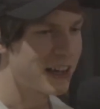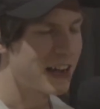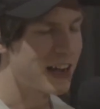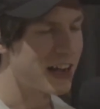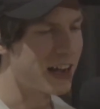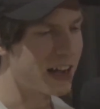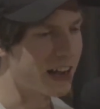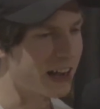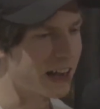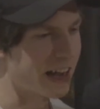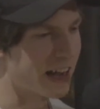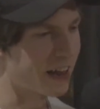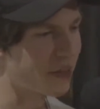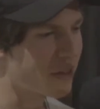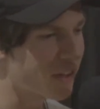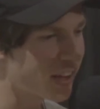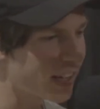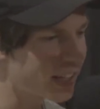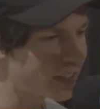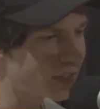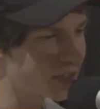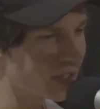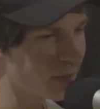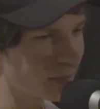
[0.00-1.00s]
I think
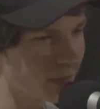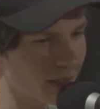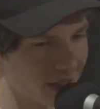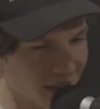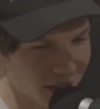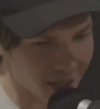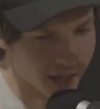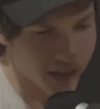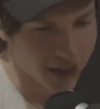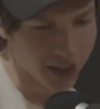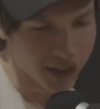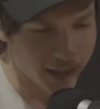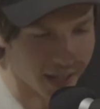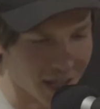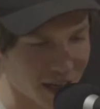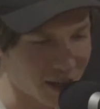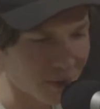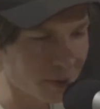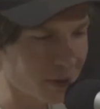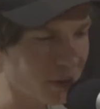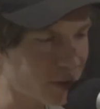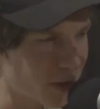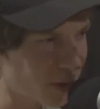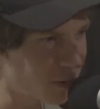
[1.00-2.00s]
I jumped the gun and got
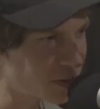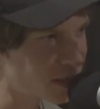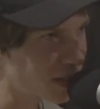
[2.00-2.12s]
him a drum